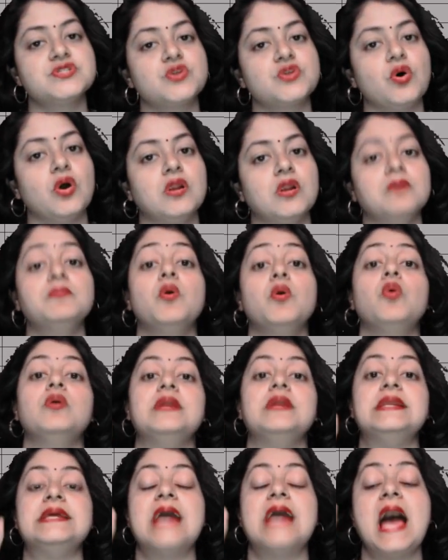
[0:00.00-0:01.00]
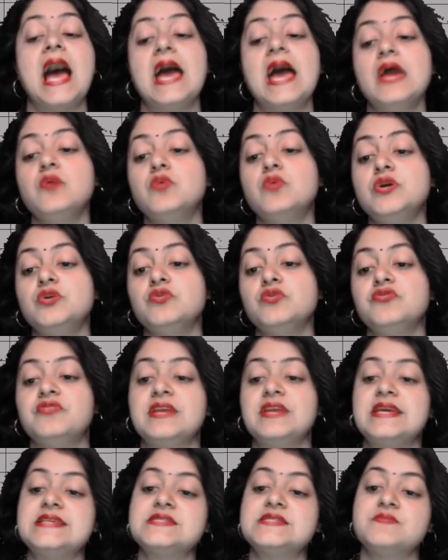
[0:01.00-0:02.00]
column only. I want to
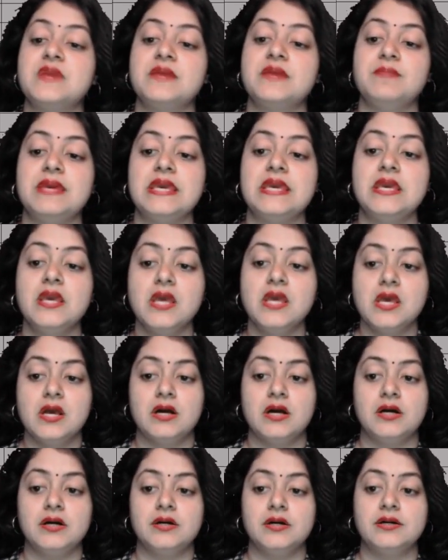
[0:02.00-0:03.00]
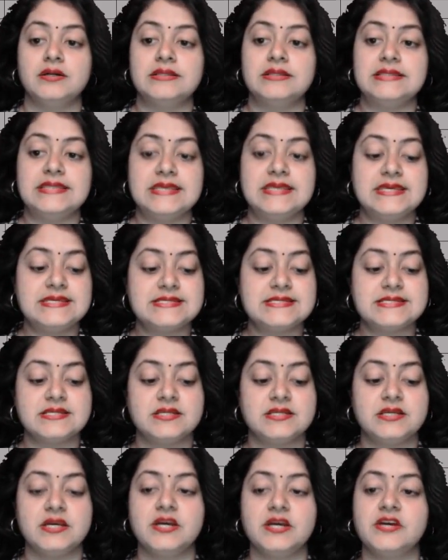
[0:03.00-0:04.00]
freeze maybe uh, these
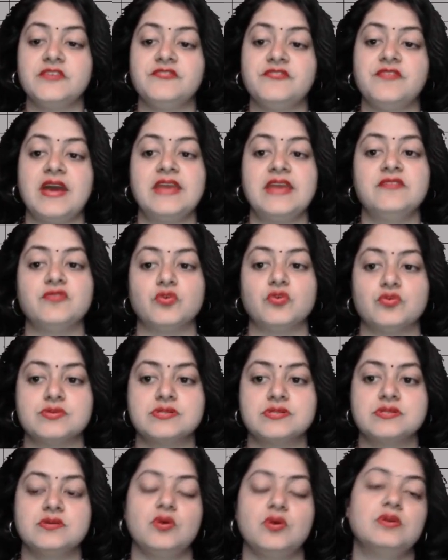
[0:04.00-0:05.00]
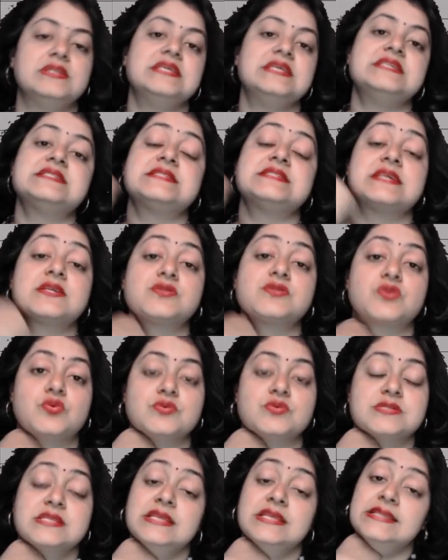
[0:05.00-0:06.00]
uh, five rows or these six
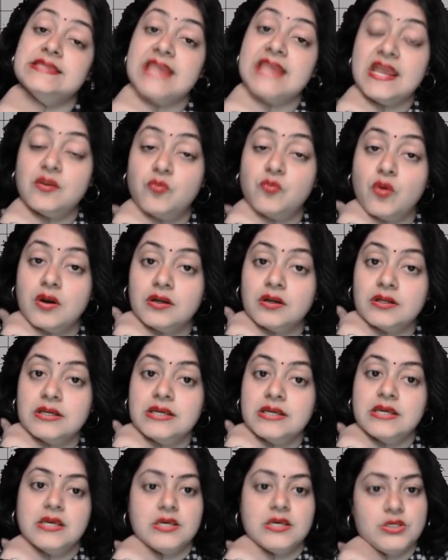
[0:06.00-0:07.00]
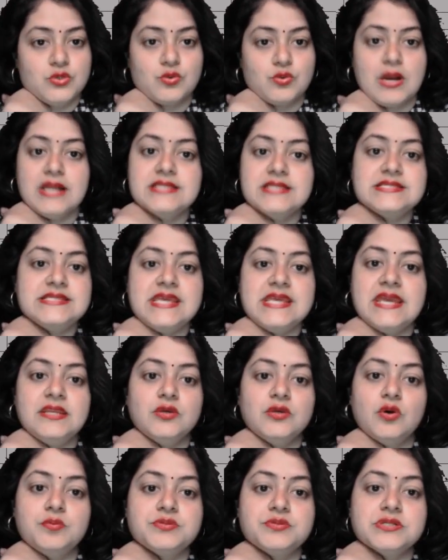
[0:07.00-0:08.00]
rows. Then what? You can't see any
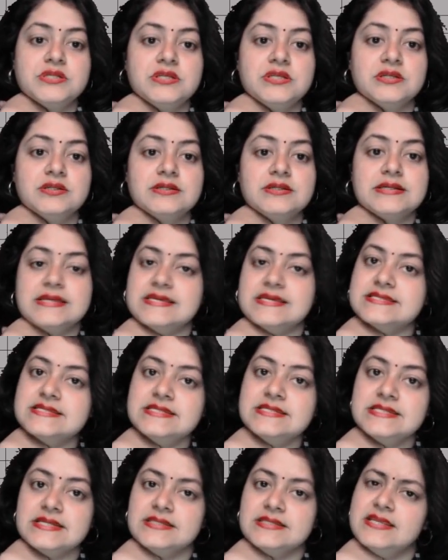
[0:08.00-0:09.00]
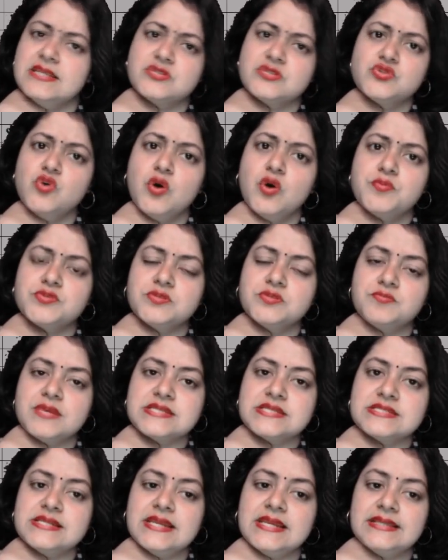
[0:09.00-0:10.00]
option here, isn't it? There is no option
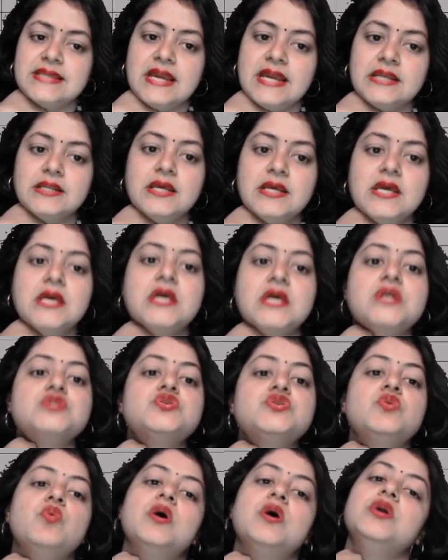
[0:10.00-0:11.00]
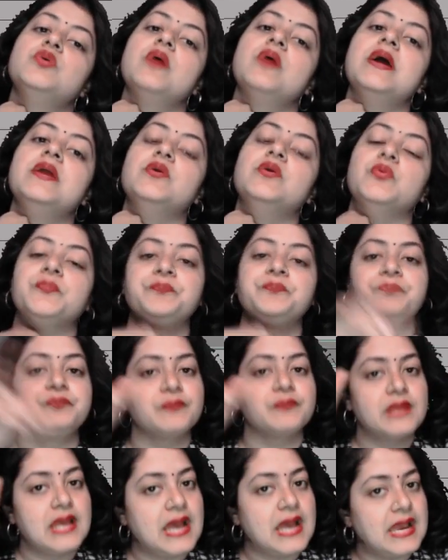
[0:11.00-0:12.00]
present like that. So what do I do?
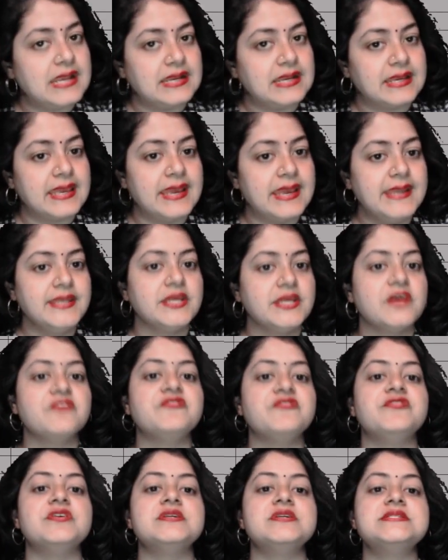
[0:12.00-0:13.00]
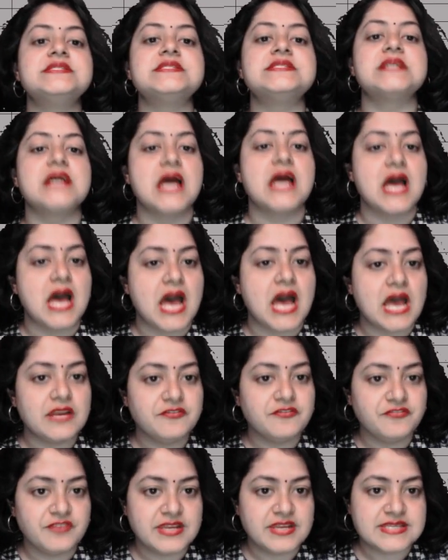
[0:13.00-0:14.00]
I'll again first
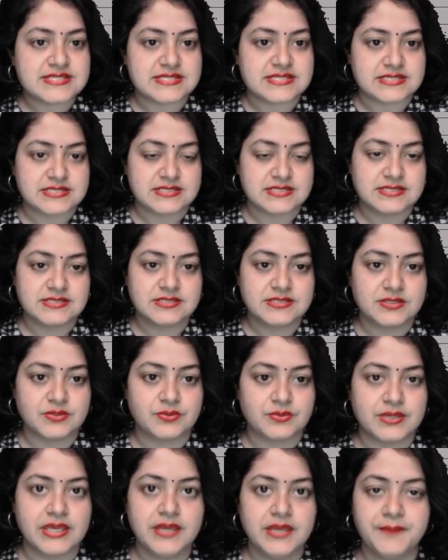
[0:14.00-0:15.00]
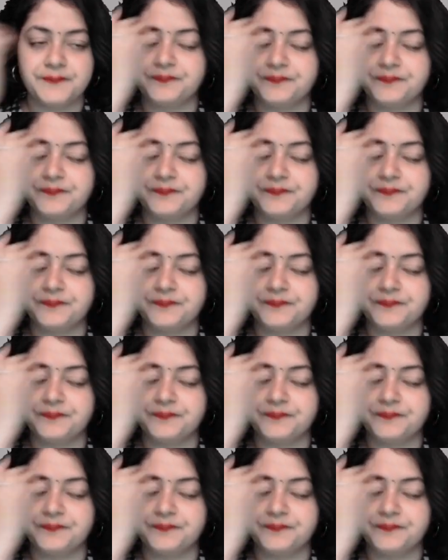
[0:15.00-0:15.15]
unfreeze it. Okay.